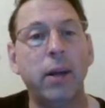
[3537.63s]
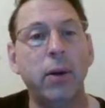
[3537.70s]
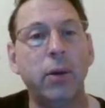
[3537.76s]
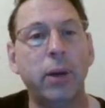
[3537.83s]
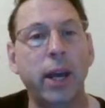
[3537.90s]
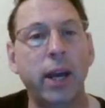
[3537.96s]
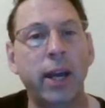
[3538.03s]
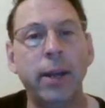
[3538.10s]

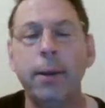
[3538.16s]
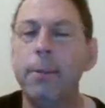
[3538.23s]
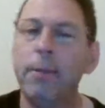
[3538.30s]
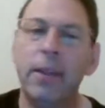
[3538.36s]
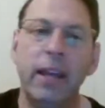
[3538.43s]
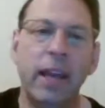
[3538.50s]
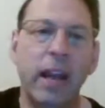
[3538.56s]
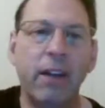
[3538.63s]
Okay,
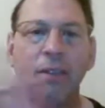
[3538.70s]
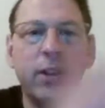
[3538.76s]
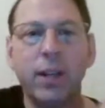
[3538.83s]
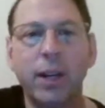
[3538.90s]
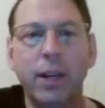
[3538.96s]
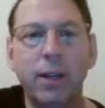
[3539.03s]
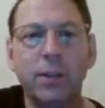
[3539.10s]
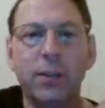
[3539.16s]
everything
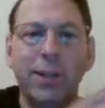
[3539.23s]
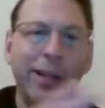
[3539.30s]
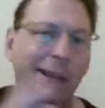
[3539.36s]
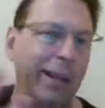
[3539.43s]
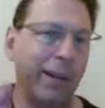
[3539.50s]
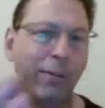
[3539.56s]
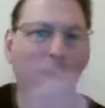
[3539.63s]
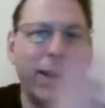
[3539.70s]
else,
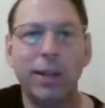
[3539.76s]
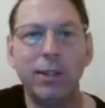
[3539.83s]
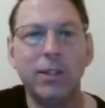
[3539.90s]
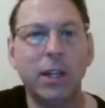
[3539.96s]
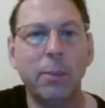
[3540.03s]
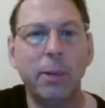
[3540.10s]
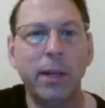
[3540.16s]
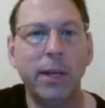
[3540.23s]
Iran's going
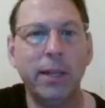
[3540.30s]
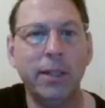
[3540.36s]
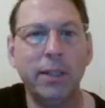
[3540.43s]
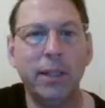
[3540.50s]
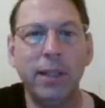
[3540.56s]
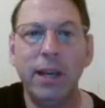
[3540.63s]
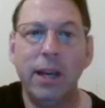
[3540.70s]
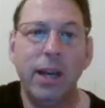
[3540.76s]
to be
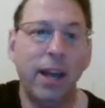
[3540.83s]
easy.